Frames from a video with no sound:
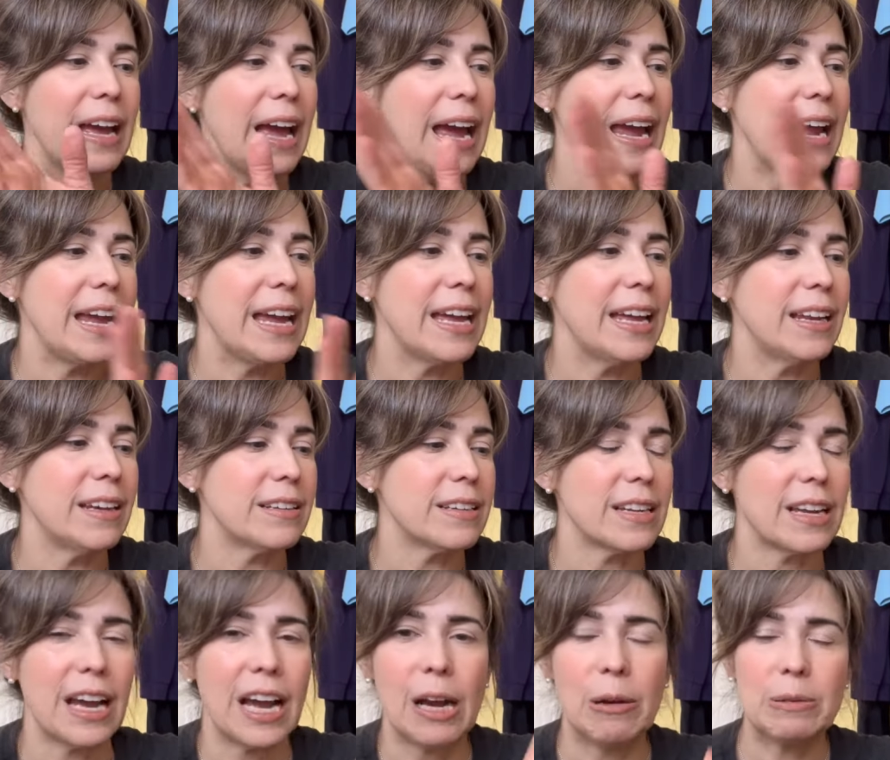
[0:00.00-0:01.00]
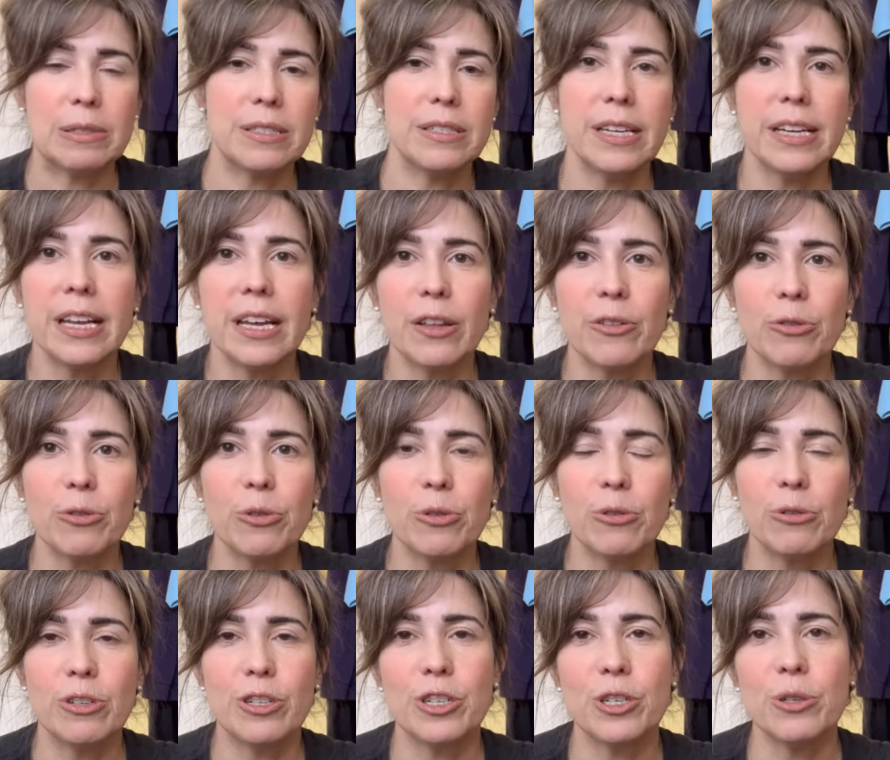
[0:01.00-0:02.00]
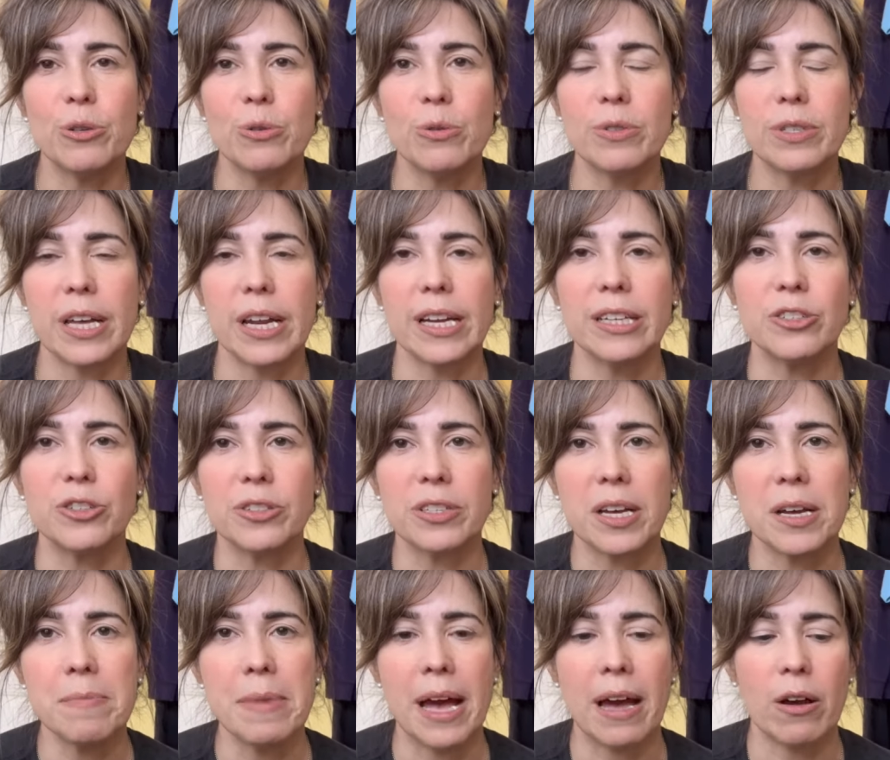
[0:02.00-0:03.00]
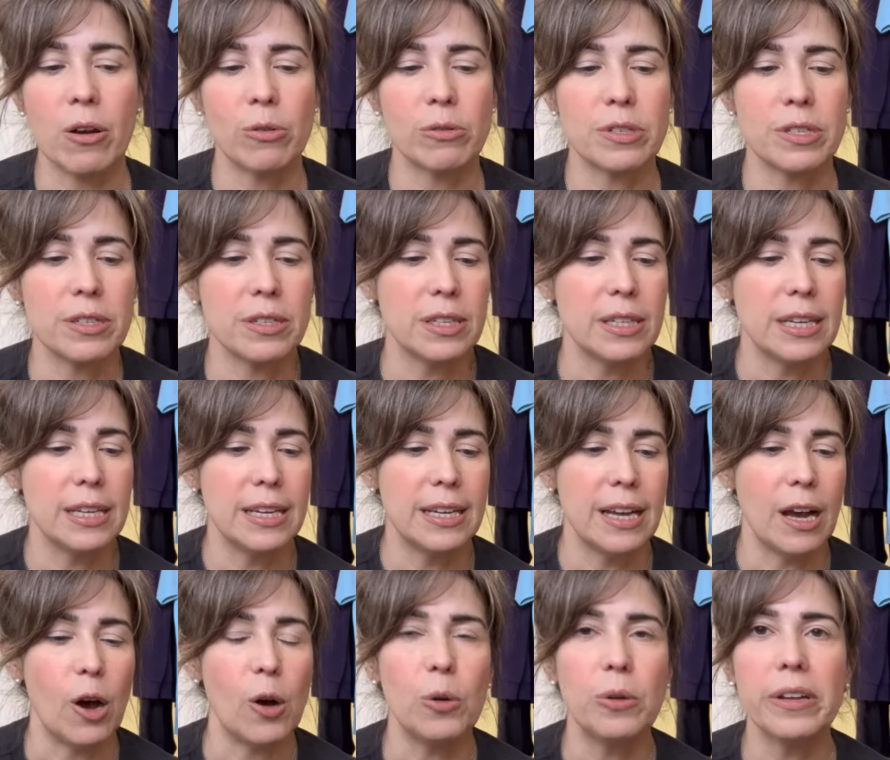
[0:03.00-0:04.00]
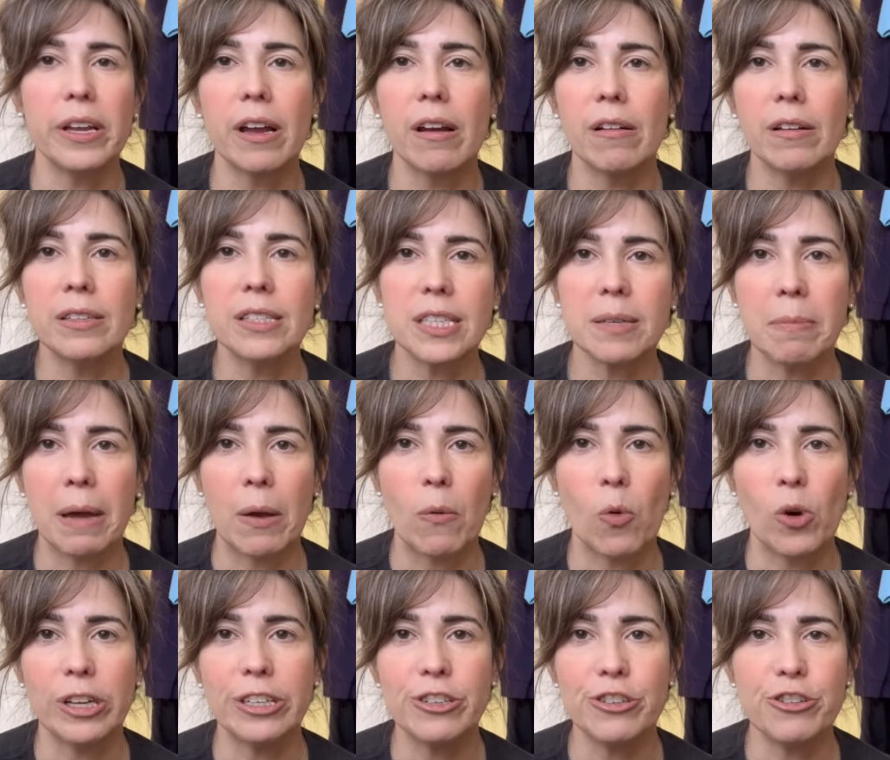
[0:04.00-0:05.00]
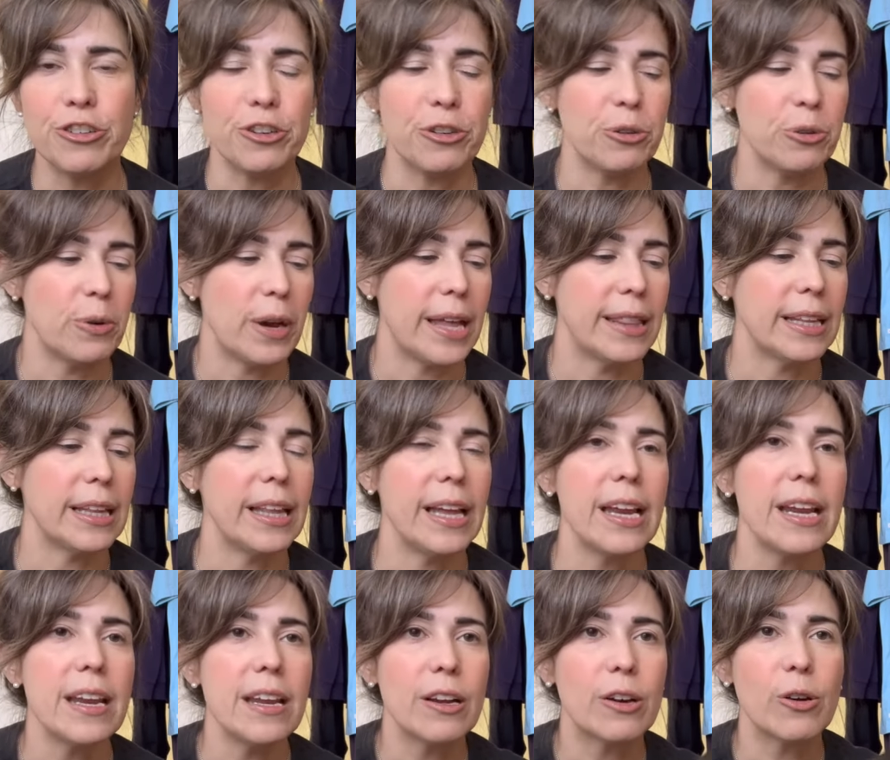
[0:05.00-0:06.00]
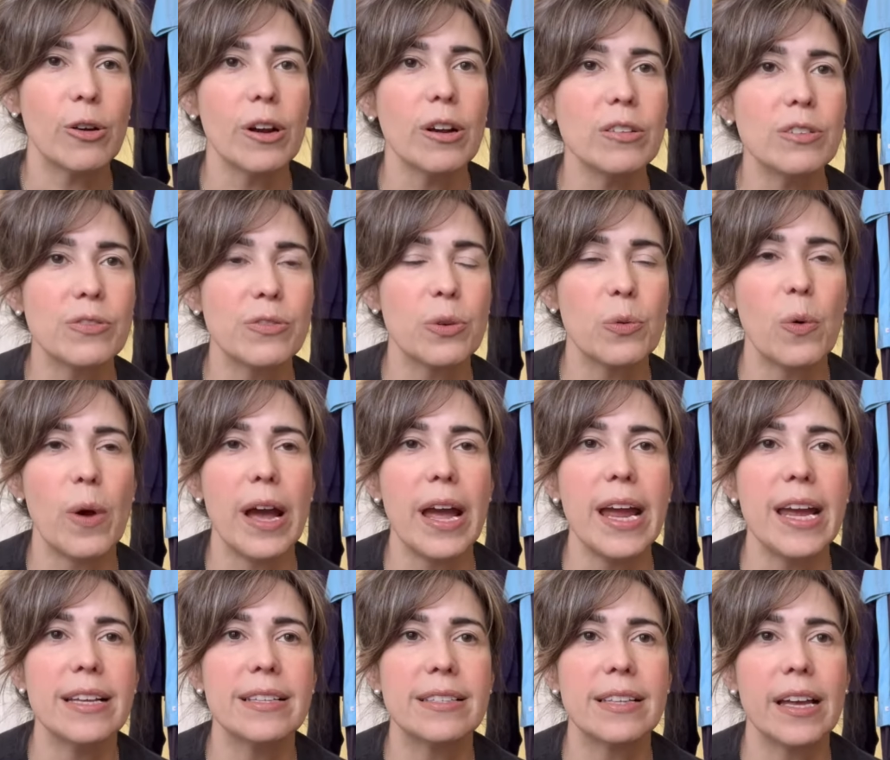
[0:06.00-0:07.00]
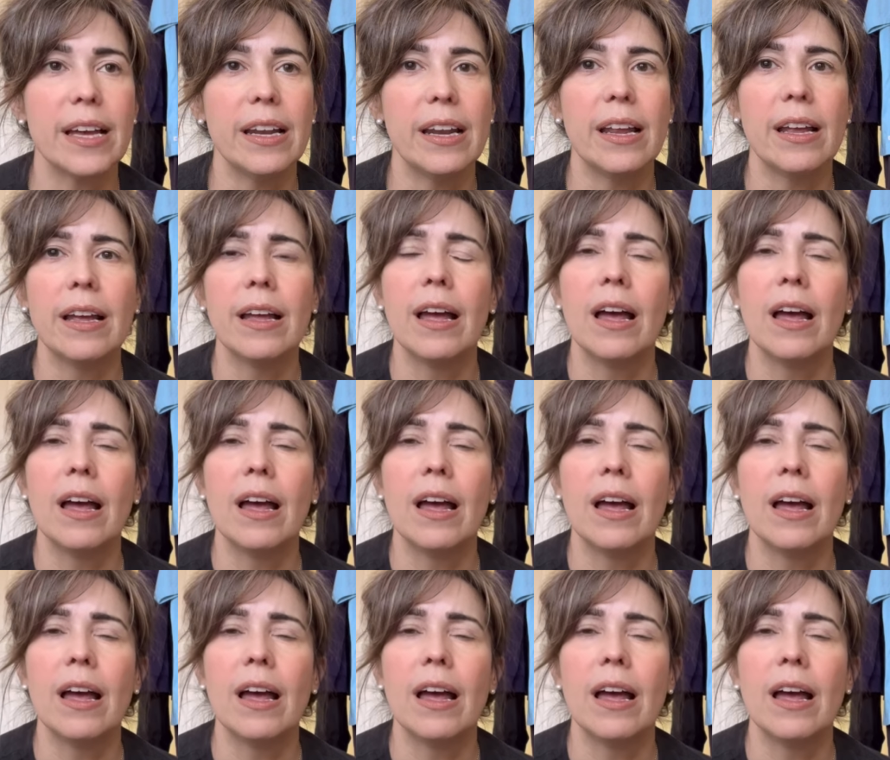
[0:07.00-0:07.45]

and I was digging through shoes that had just come out, holding on to my one shoe, and the lady across the way said,